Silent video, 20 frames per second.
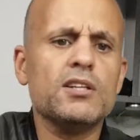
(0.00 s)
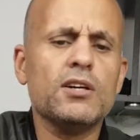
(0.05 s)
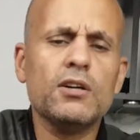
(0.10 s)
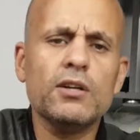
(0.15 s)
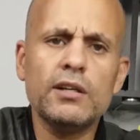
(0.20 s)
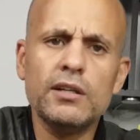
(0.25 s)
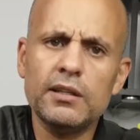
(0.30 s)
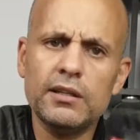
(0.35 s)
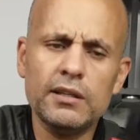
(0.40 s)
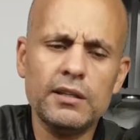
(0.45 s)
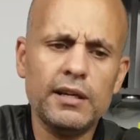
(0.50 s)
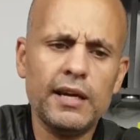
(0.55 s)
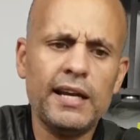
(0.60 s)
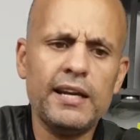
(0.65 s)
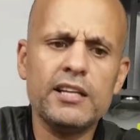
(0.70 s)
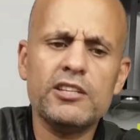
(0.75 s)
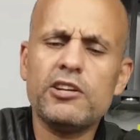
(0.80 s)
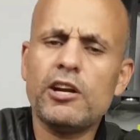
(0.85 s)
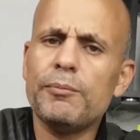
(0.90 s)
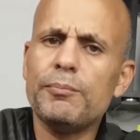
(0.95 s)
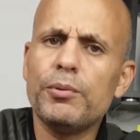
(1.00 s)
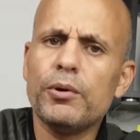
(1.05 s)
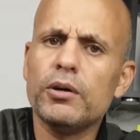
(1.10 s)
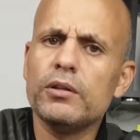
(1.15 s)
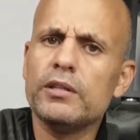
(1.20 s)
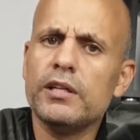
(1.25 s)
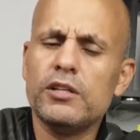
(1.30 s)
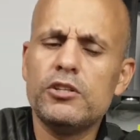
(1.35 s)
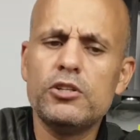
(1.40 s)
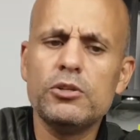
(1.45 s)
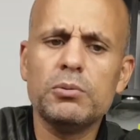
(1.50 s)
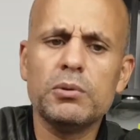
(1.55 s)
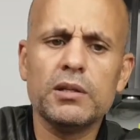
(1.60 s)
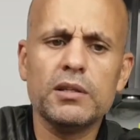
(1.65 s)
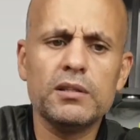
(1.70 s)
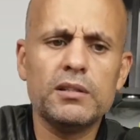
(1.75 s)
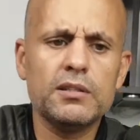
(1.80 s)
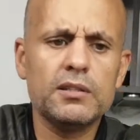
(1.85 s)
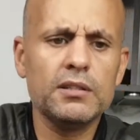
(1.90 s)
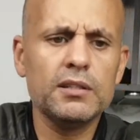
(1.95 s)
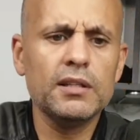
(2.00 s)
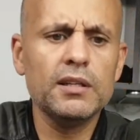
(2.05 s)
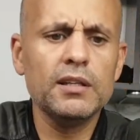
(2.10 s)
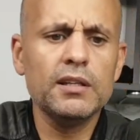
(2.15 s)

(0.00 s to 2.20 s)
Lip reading: on any tripod that you want.